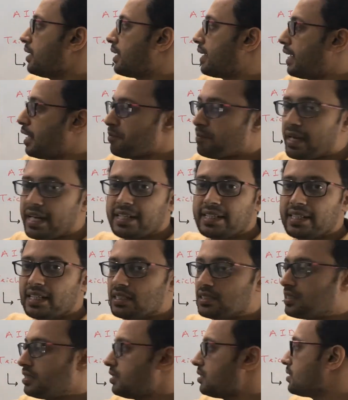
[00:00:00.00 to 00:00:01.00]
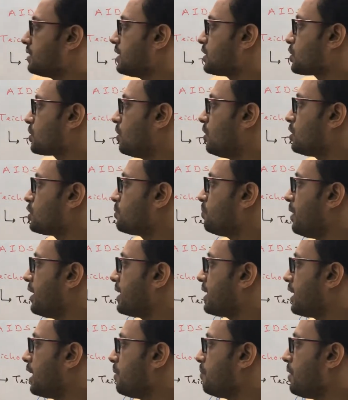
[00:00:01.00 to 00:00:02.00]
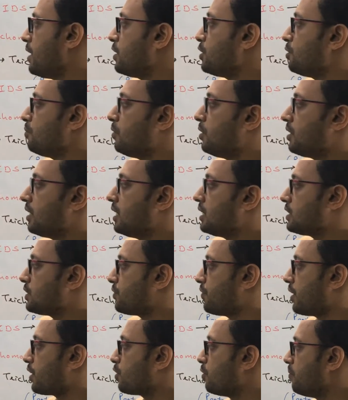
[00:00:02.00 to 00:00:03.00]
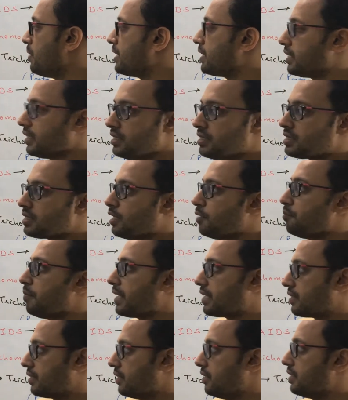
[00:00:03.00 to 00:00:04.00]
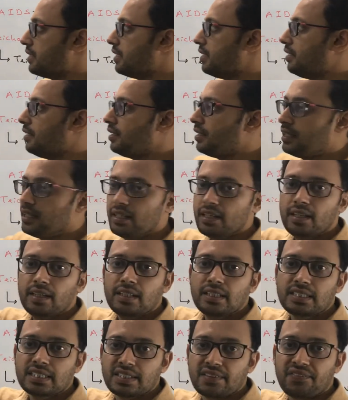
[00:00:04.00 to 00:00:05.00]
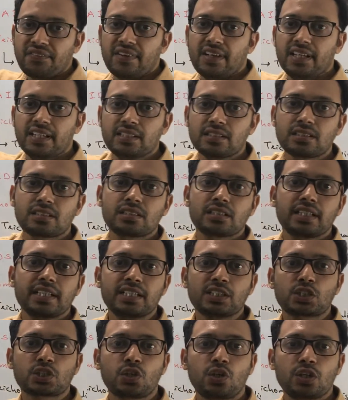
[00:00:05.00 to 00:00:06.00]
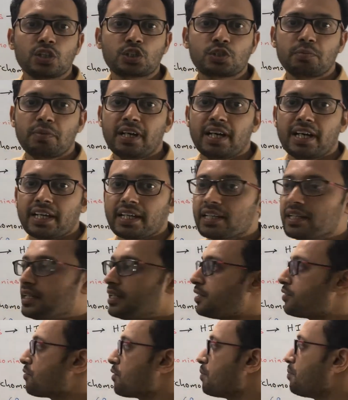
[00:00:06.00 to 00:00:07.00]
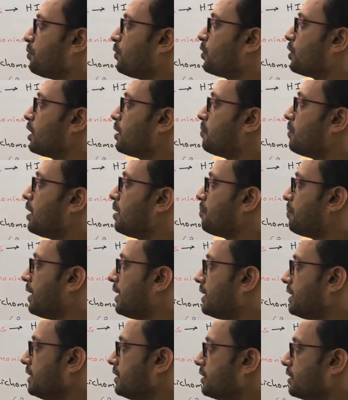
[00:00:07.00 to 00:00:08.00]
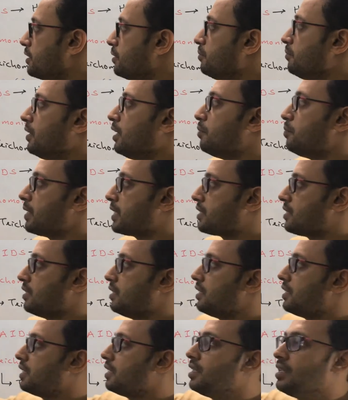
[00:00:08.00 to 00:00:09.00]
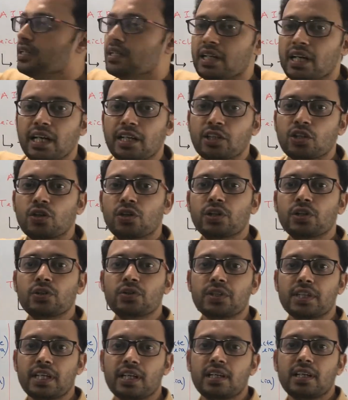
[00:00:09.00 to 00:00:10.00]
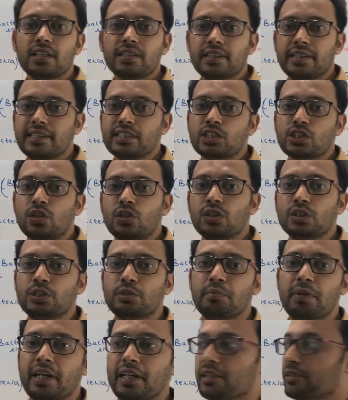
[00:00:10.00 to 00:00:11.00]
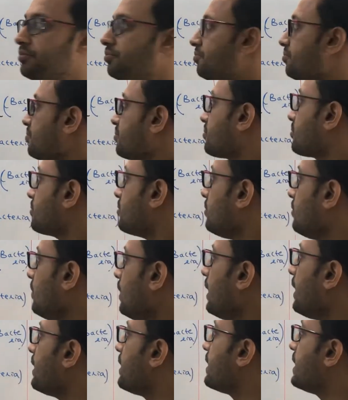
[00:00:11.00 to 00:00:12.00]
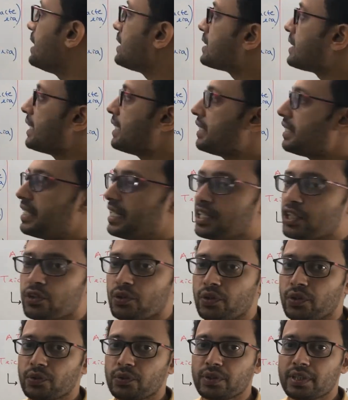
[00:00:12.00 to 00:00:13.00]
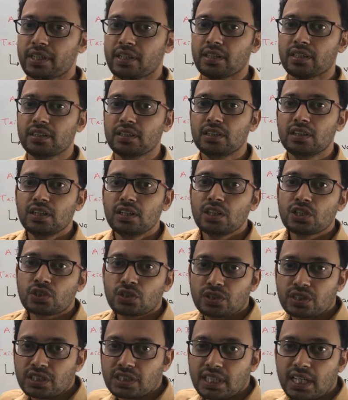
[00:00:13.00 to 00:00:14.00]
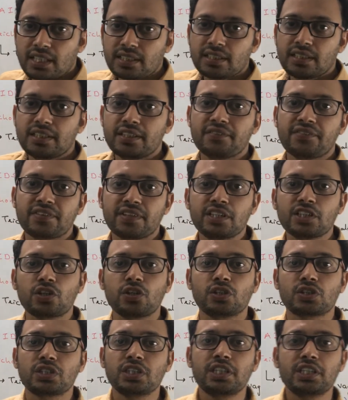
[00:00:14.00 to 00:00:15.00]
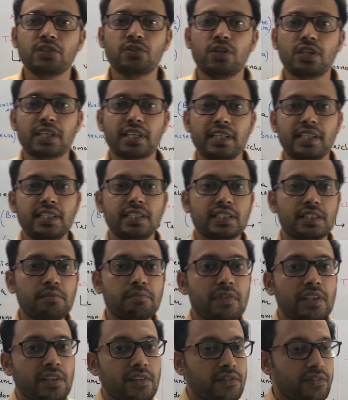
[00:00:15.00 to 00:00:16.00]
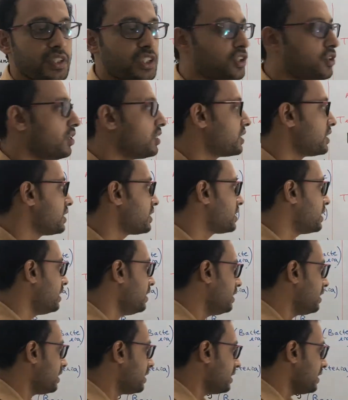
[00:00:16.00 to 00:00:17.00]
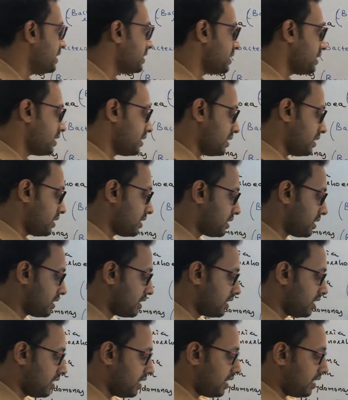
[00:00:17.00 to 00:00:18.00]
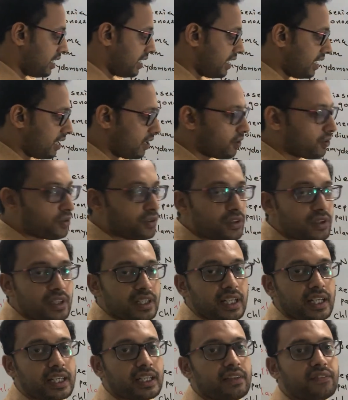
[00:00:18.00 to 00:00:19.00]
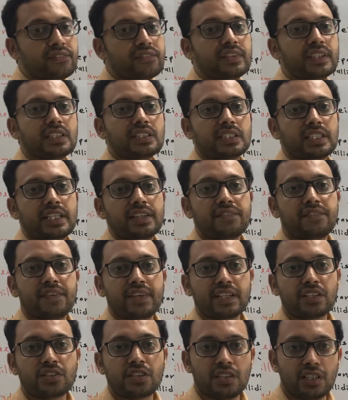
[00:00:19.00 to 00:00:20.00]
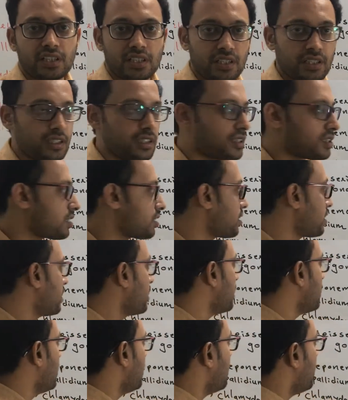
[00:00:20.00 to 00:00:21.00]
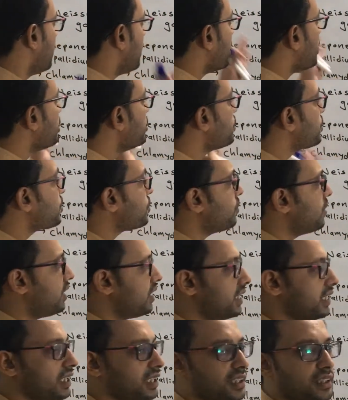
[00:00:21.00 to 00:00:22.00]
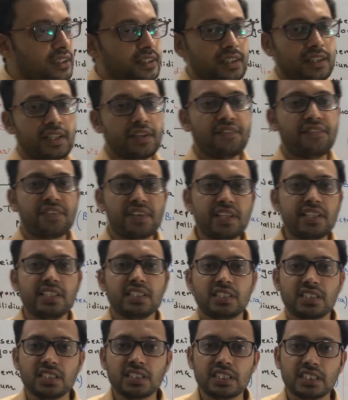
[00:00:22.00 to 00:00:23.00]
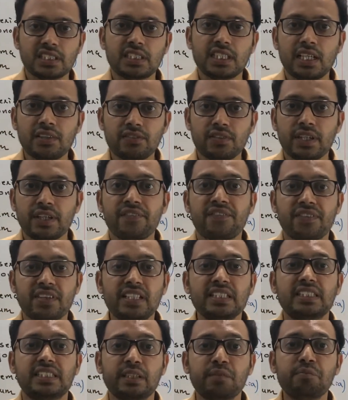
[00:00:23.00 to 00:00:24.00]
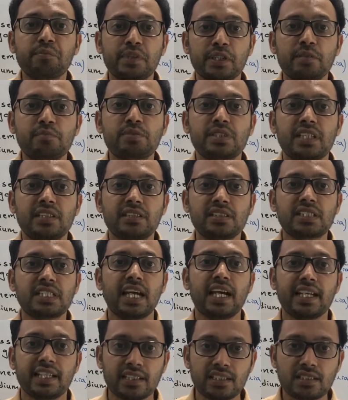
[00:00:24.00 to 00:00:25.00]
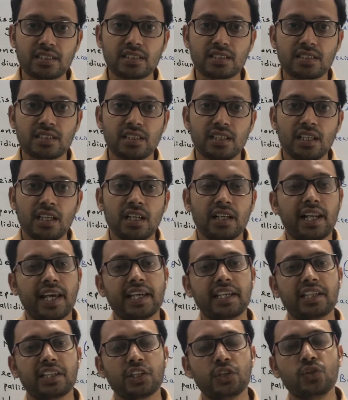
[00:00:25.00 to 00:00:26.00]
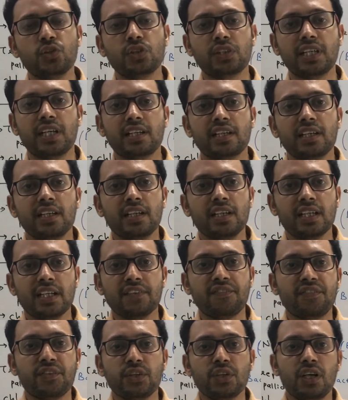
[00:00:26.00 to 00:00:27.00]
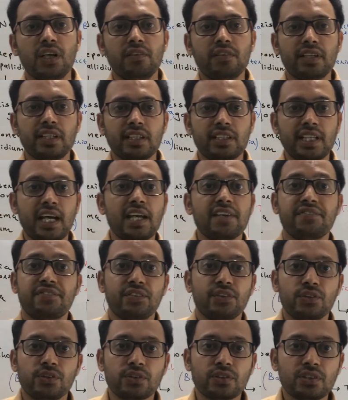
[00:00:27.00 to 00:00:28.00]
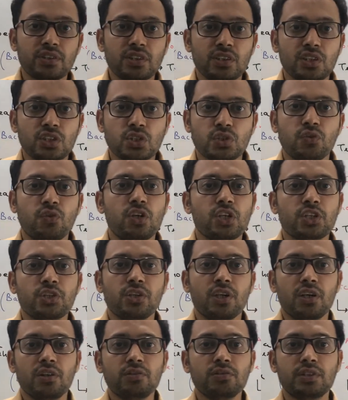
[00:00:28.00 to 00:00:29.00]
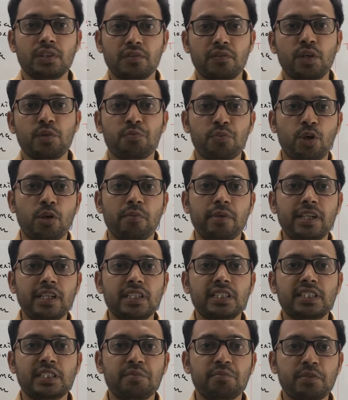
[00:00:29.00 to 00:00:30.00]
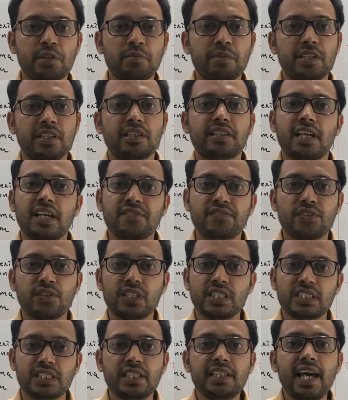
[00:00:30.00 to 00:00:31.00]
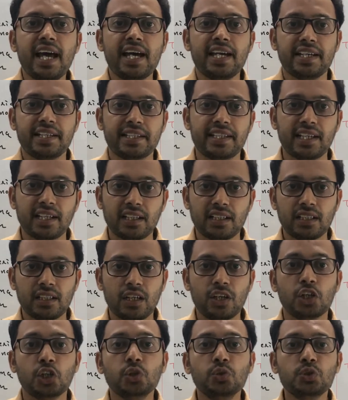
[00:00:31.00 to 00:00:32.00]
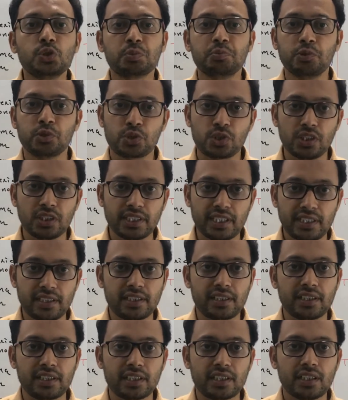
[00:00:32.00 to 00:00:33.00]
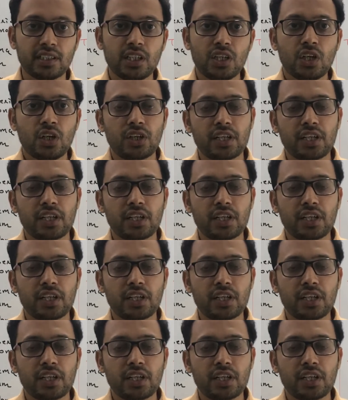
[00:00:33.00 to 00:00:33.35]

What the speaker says: Chlamydiasis, that's caused by Chlamydomonas trachomatis, a bacteria. Syphilis is caused by Treponema pallidum, a bacteria, and gonorrhea, that is caused by Neisseria gonorrhea. So these are the different causative organisms which causes the diseases. Now, if this infection occurs, usually the different diseases have different symptoms and the signs. Like you know that if you have a typhoid, so what you have, the one prominent symptom in a typhoid is a diarrhea, a loose motion that occurs.